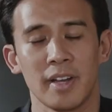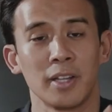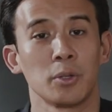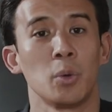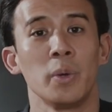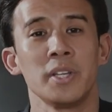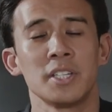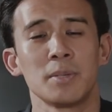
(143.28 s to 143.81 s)
not
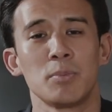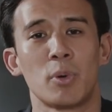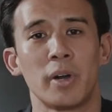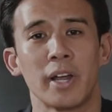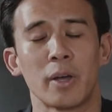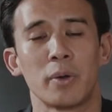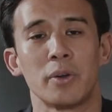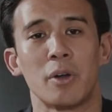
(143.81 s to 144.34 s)
only is it
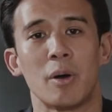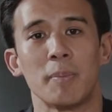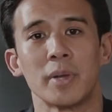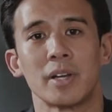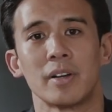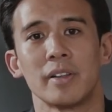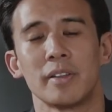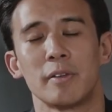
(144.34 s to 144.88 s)
more
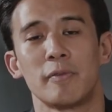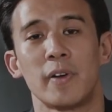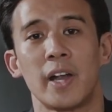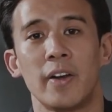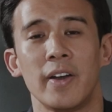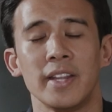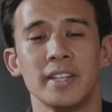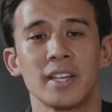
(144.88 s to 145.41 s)
economical, the
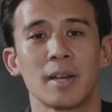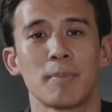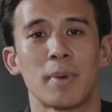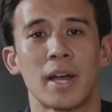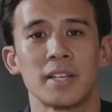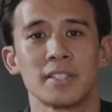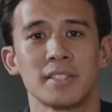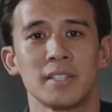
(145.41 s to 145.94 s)
fire rating
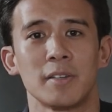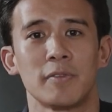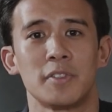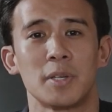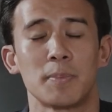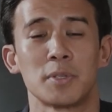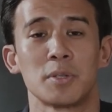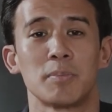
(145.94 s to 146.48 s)
capacity of
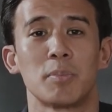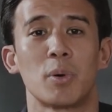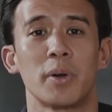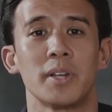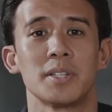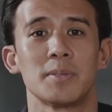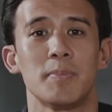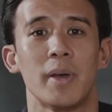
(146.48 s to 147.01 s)
gypsum
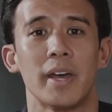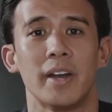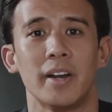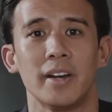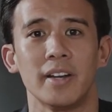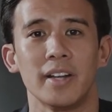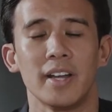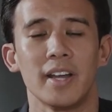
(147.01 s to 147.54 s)
board is
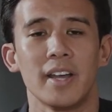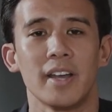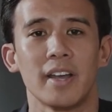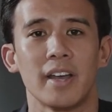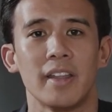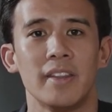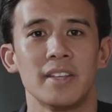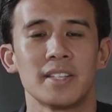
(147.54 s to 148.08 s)
better,
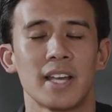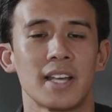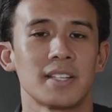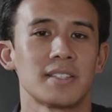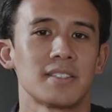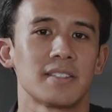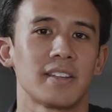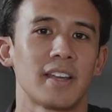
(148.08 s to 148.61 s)
and this
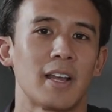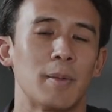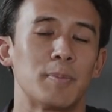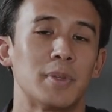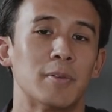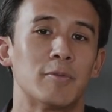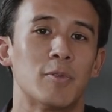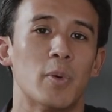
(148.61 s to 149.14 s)
has
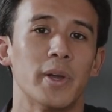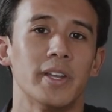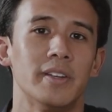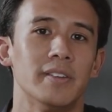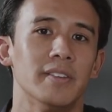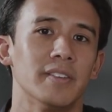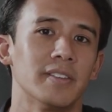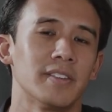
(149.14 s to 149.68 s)
helped
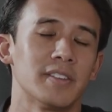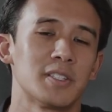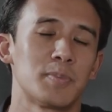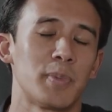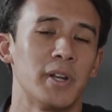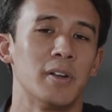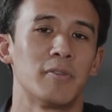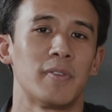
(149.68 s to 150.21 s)
avoid the
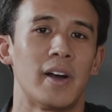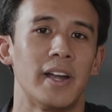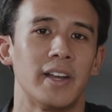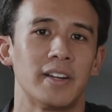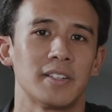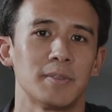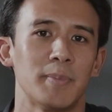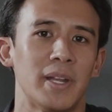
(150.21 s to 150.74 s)
spread of
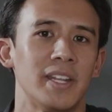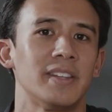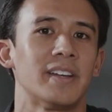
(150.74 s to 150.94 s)
fires many